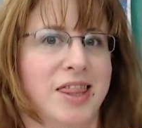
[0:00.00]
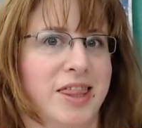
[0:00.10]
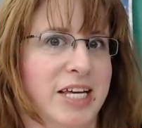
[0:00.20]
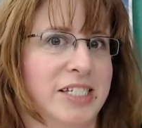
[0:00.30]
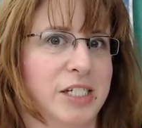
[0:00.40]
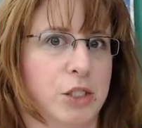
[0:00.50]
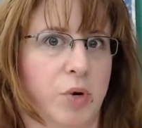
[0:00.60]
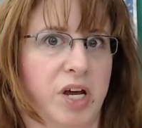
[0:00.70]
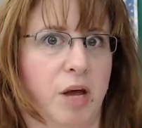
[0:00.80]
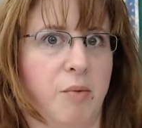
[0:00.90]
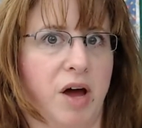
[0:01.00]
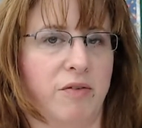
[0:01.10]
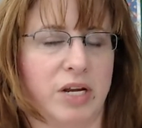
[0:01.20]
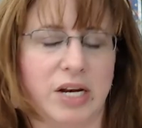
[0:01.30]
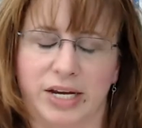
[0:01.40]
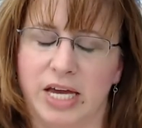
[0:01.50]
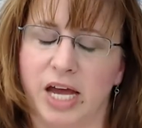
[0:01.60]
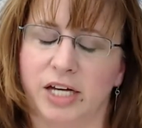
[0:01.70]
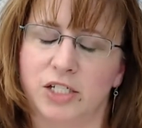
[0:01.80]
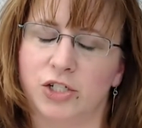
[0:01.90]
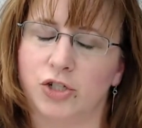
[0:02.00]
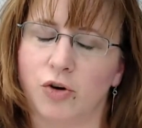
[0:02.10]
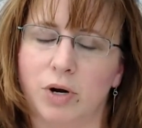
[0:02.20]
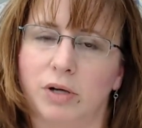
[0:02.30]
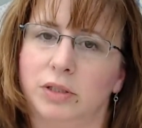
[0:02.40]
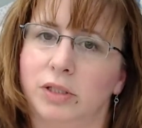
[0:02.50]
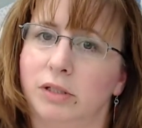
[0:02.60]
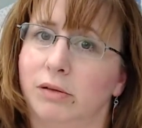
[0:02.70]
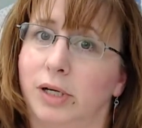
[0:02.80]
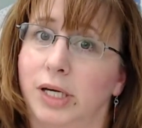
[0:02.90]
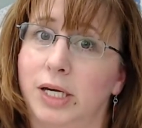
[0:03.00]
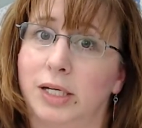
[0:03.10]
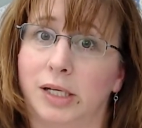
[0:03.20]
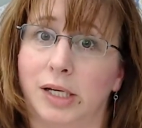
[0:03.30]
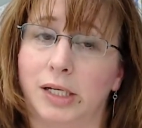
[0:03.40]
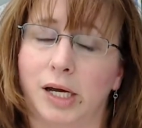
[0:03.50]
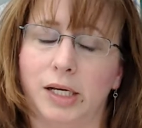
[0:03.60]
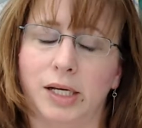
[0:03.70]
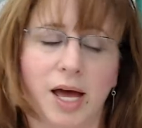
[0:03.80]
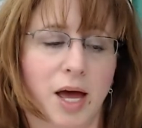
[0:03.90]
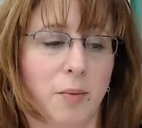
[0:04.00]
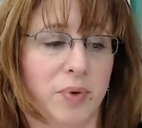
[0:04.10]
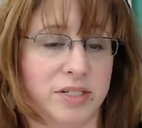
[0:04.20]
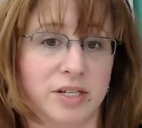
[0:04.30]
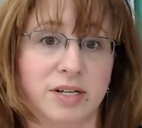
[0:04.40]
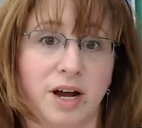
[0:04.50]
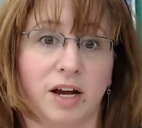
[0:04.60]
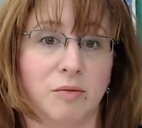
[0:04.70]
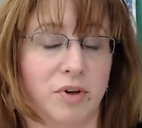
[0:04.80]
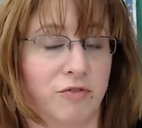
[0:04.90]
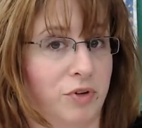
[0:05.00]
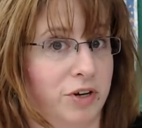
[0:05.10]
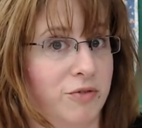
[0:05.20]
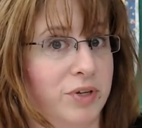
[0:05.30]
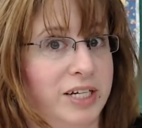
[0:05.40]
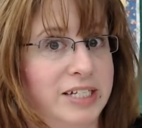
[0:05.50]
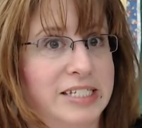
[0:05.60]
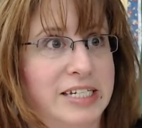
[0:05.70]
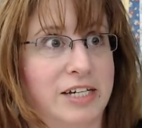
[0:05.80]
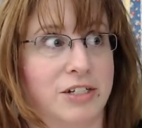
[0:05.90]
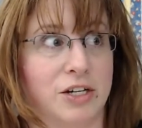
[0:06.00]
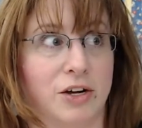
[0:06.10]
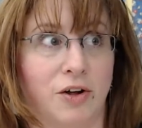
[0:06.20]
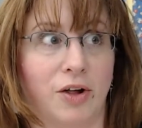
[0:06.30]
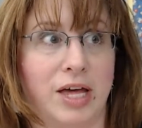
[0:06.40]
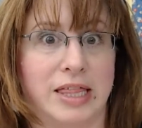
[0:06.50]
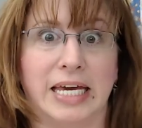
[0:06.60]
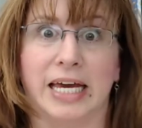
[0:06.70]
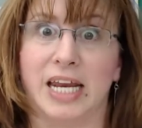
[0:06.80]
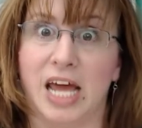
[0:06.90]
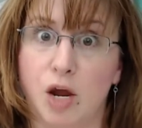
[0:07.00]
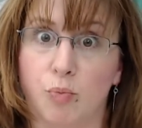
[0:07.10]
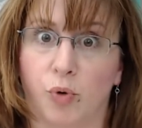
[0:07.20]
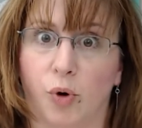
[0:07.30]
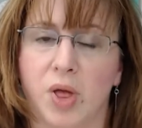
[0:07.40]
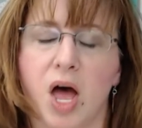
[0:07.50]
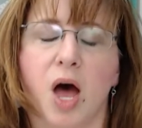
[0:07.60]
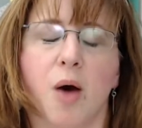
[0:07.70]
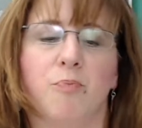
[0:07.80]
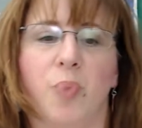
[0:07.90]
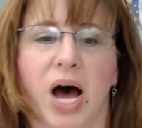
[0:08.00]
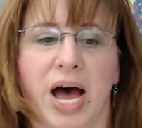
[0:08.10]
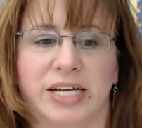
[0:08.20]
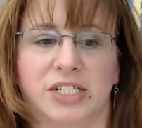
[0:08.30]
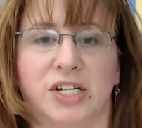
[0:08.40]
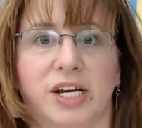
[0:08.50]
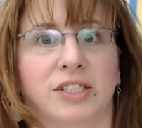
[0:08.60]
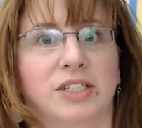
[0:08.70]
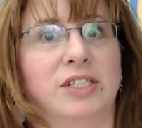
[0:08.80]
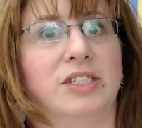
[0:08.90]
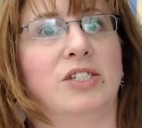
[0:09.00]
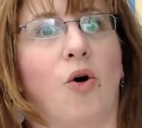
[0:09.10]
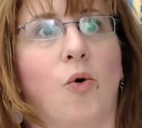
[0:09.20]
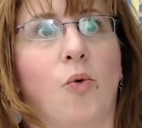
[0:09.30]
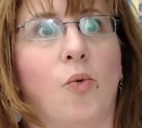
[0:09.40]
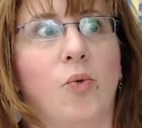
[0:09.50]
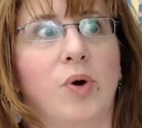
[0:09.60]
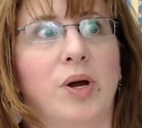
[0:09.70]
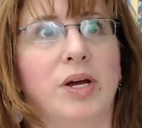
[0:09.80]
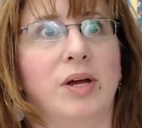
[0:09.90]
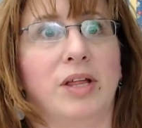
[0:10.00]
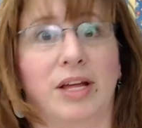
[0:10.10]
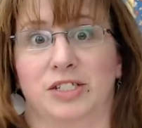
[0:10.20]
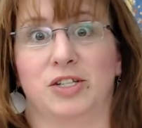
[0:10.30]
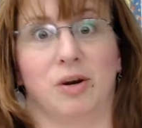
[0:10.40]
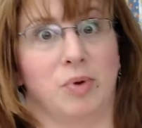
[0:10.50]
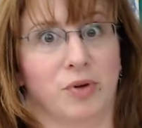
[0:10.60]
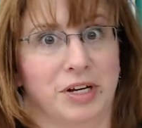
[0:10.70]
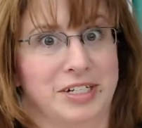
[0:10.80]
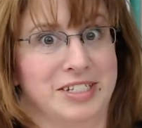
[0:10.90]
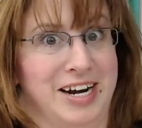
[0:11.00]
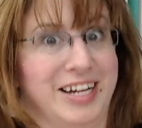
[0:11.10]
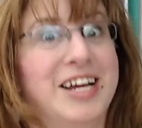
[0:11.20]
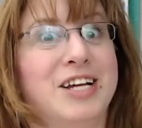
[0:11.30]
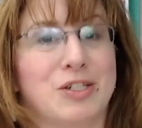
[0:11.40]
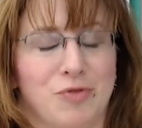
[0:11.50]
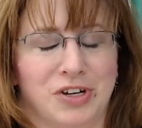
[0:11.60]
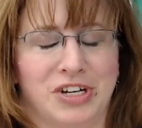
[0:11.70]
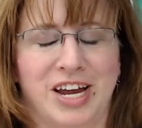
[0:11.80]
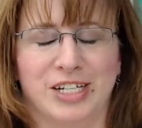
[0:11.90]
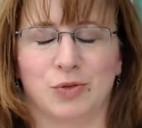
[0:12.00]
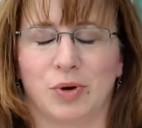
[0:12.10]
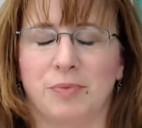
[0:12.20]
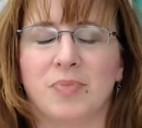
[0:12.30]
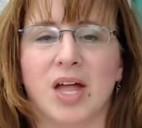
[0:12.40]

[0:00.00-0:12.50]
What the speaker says: This is what came out of it. Now, I can't show it all to you. I can't, not yet, because it's not going to be fully released till, I think, in April. But it's going to be really exciting. It's a really nice one.